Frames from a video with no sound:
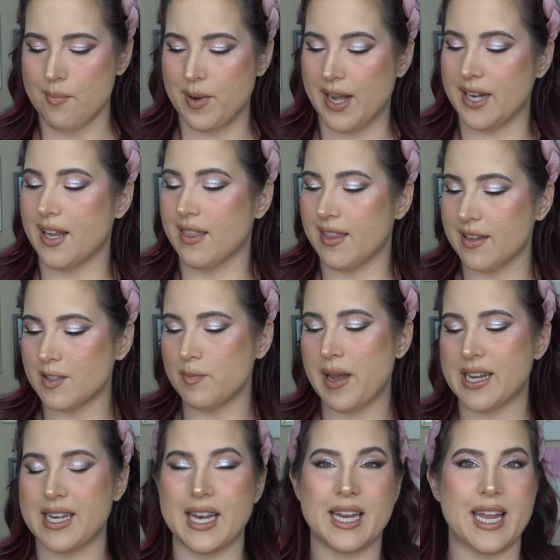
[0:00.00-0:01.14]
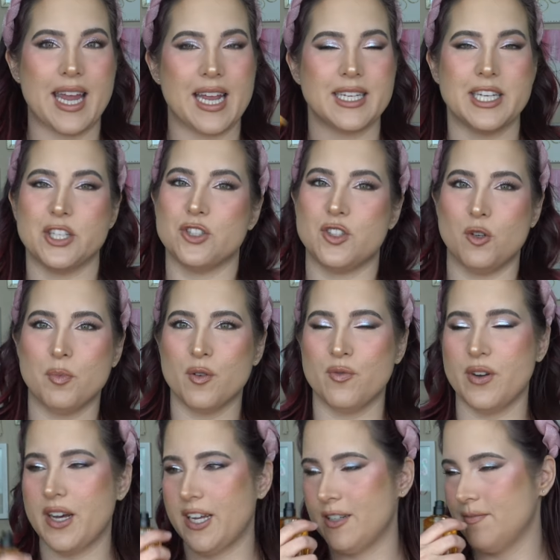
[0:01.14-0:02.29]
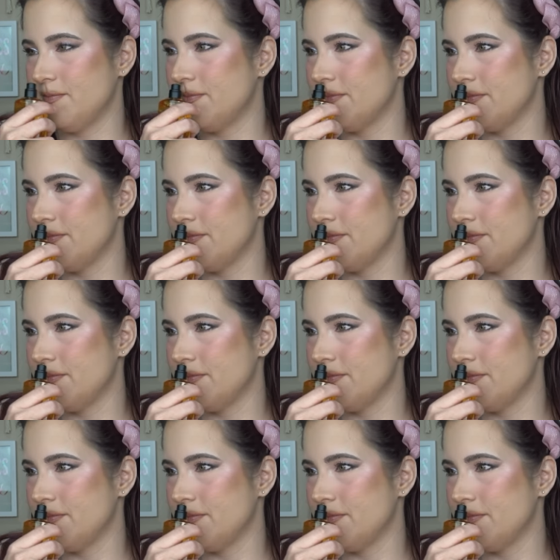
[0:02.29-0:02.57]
But this Magnetic Candy is super fun.